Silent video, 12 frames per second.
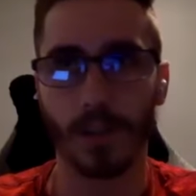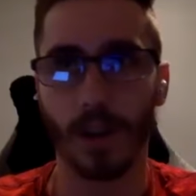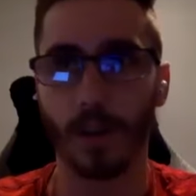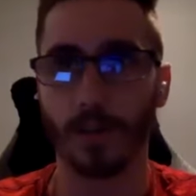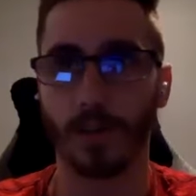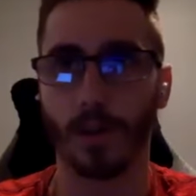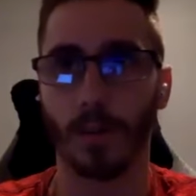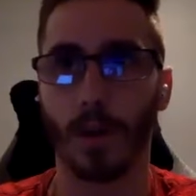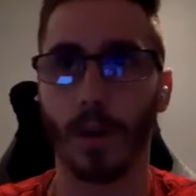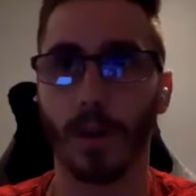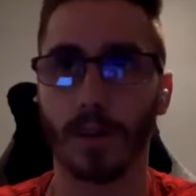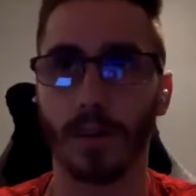themselves are a
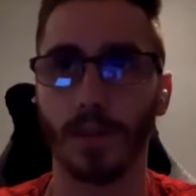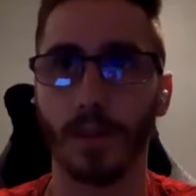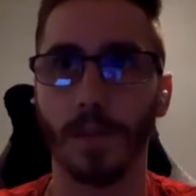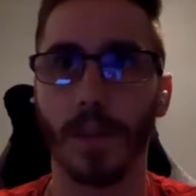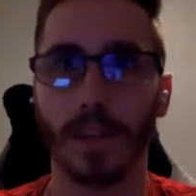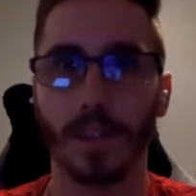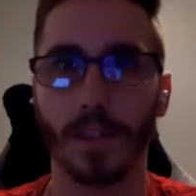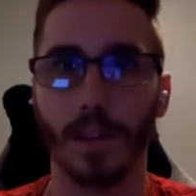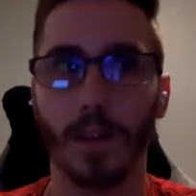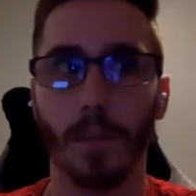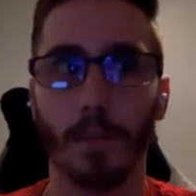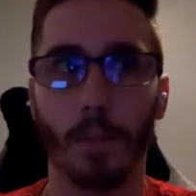product of something that's
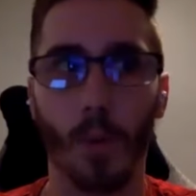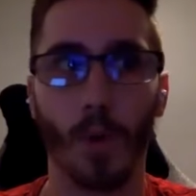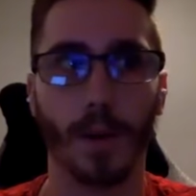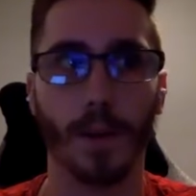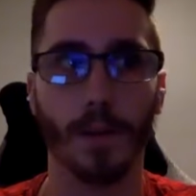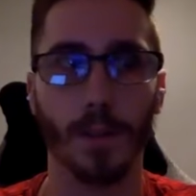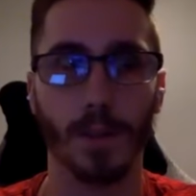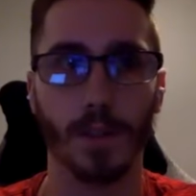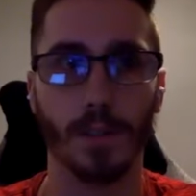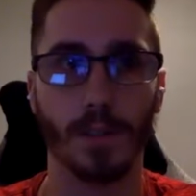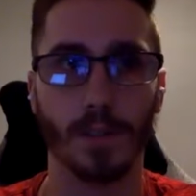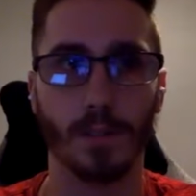important, which
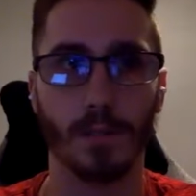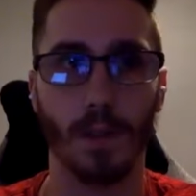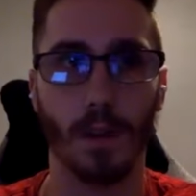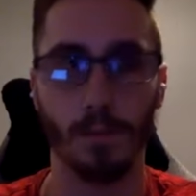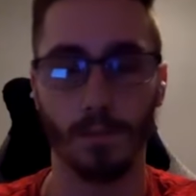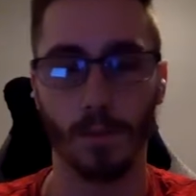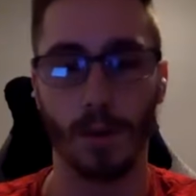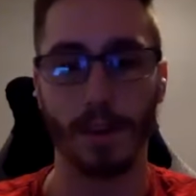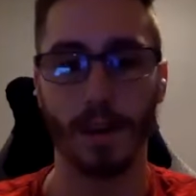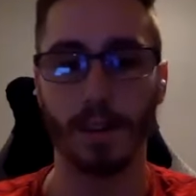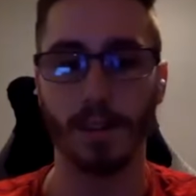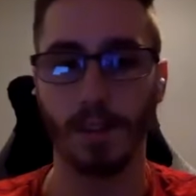is
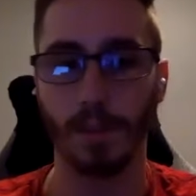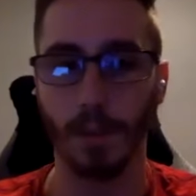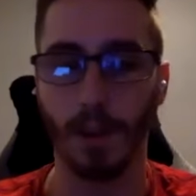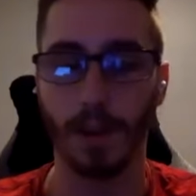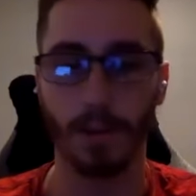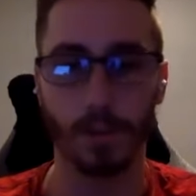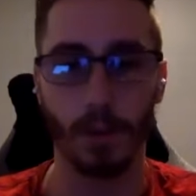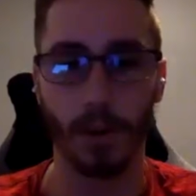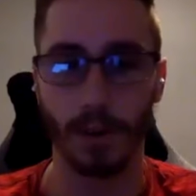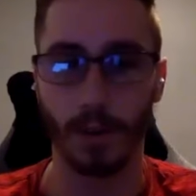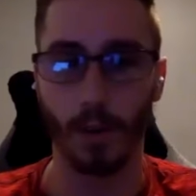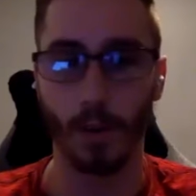recognizing stimuli and
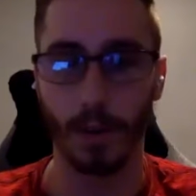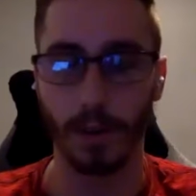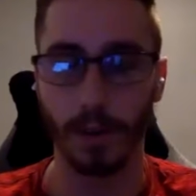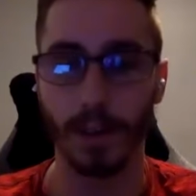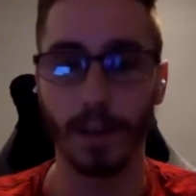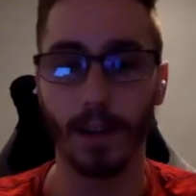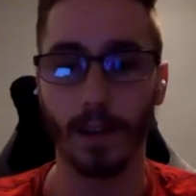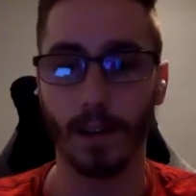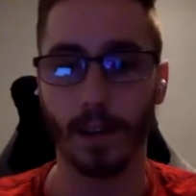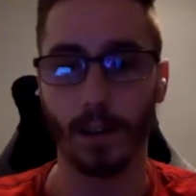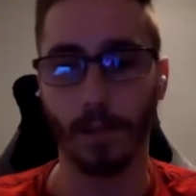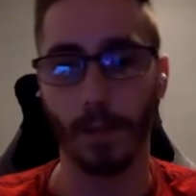responding accordingly.
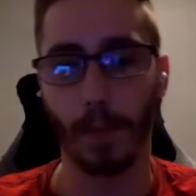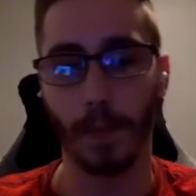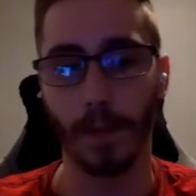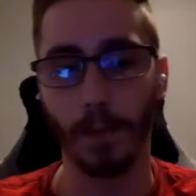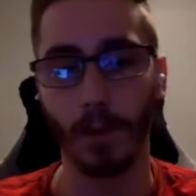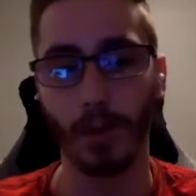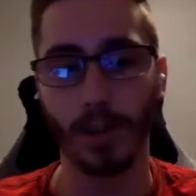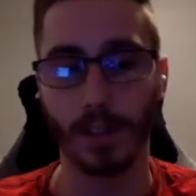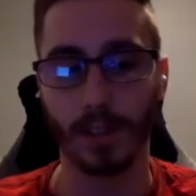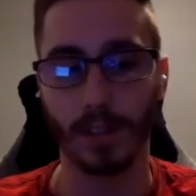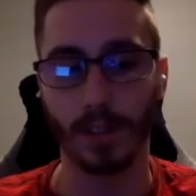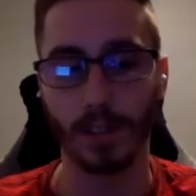The
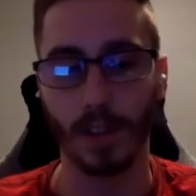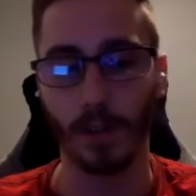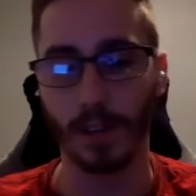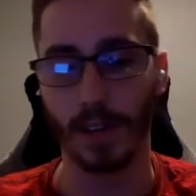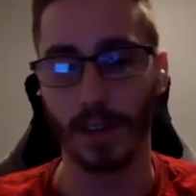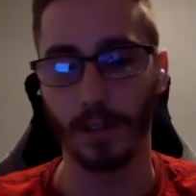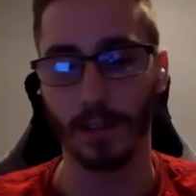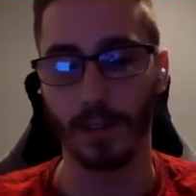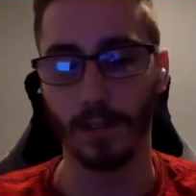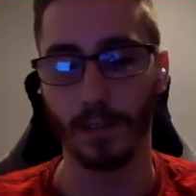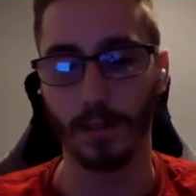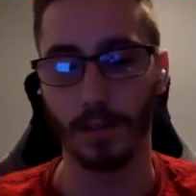emotion itself doesn't
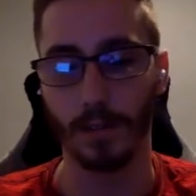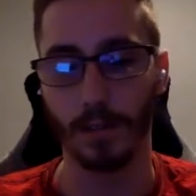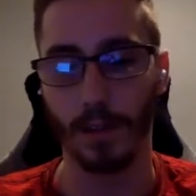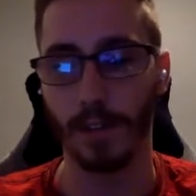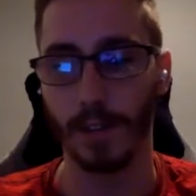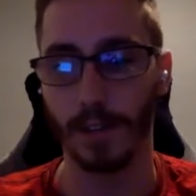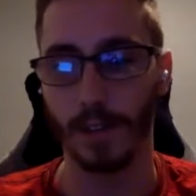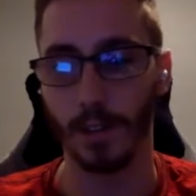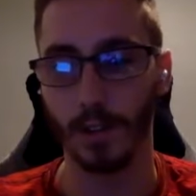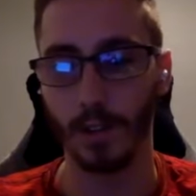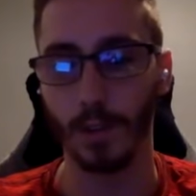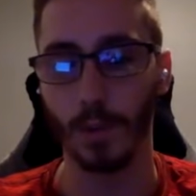actually have anything
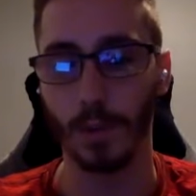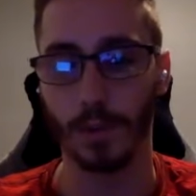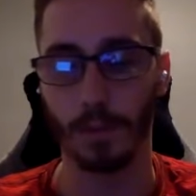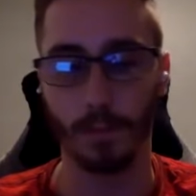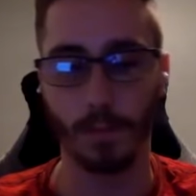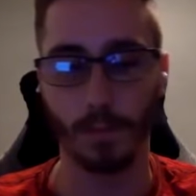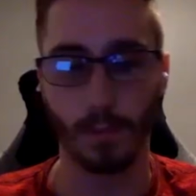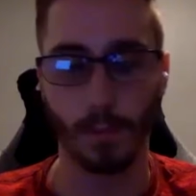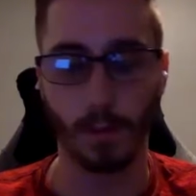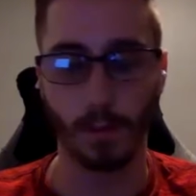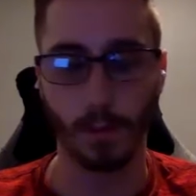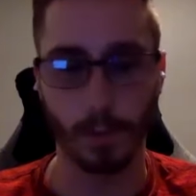to do with
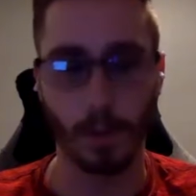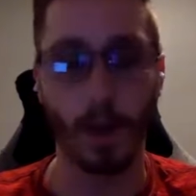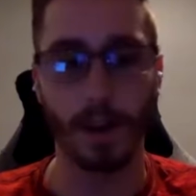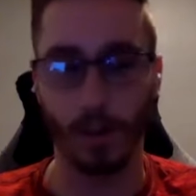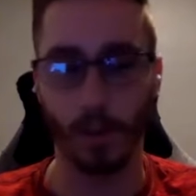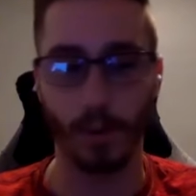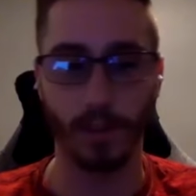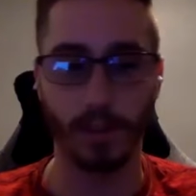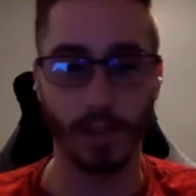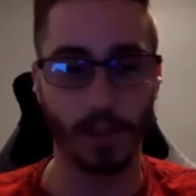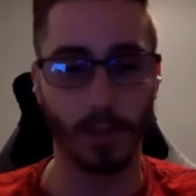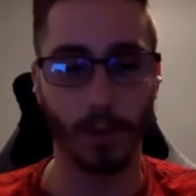responding
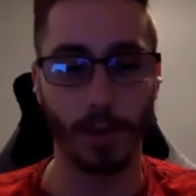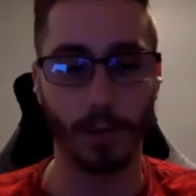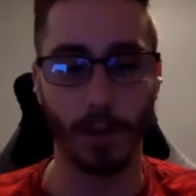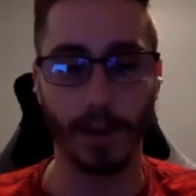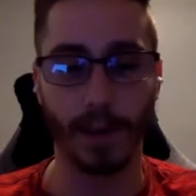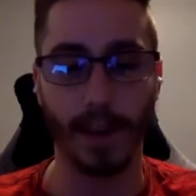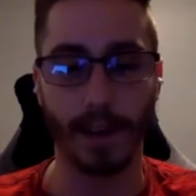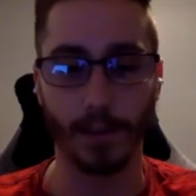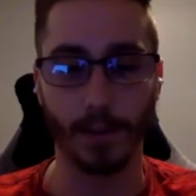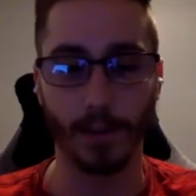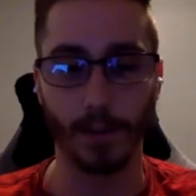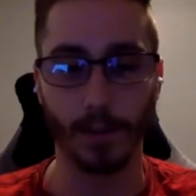accordingly. It's just the way your body
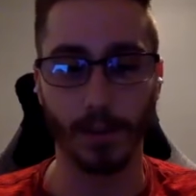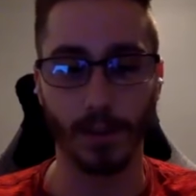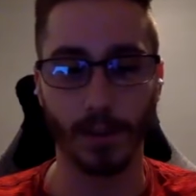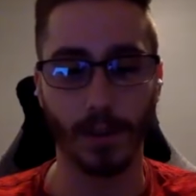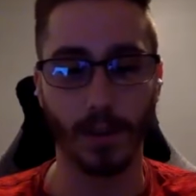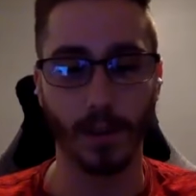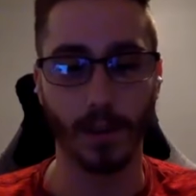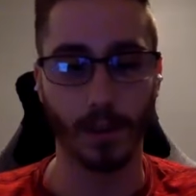handles